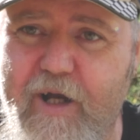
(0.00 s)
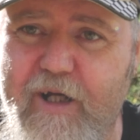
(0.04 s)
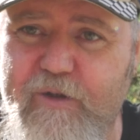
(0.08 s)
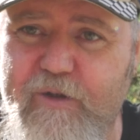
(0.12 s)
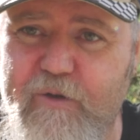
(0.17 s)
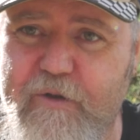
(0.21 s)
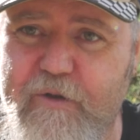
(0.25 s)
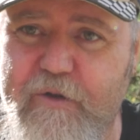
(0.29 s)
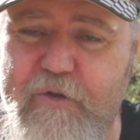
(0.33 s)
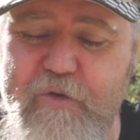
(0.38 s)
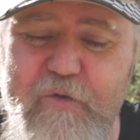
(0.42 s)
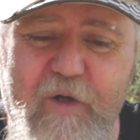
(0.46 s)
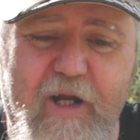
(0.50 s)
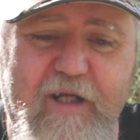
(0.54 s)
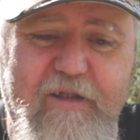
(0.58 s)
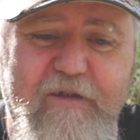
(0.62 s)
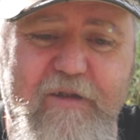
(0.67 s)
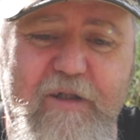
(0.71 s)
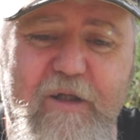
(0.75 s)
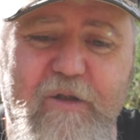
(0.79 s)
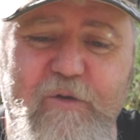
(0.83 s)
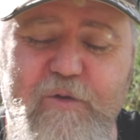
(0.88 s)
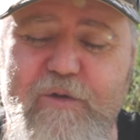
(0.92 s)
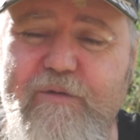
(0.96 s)
along a track to
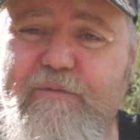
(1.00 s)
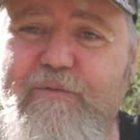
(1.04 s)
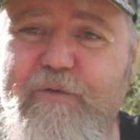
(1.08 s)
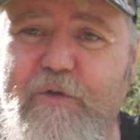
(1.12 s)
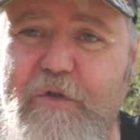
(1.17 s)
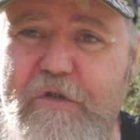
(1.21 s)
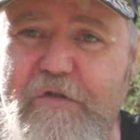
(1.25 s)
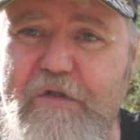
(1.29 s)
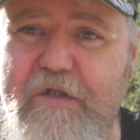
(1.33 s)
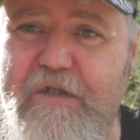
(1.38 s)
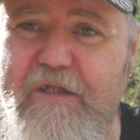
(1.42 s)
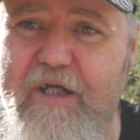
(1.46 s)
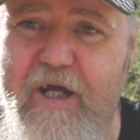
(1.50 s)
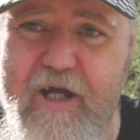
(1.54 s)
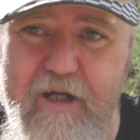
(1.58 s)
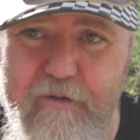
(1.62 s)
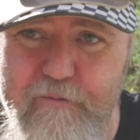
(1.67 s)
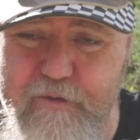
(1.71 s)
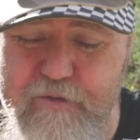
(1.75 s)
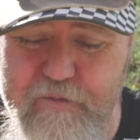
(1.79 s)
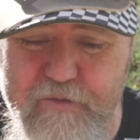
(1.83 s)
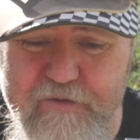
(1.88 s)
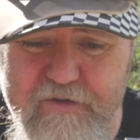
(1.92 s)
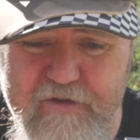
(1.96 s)
go looking for it in the dark,
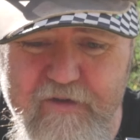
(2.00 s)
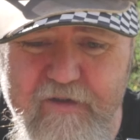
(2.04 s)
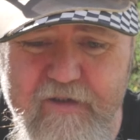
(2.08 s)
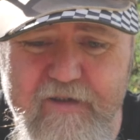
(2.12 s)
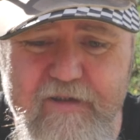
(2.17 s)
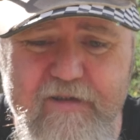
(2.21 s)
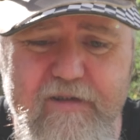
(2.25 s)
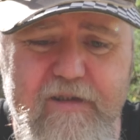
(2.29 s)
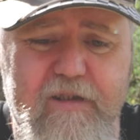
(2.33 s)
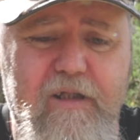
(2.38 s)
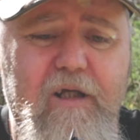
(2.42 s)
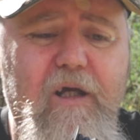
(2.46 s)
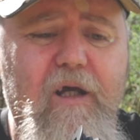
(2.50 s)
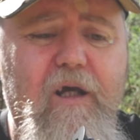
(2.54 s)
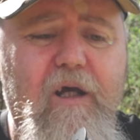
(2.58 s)
which wasn't easy.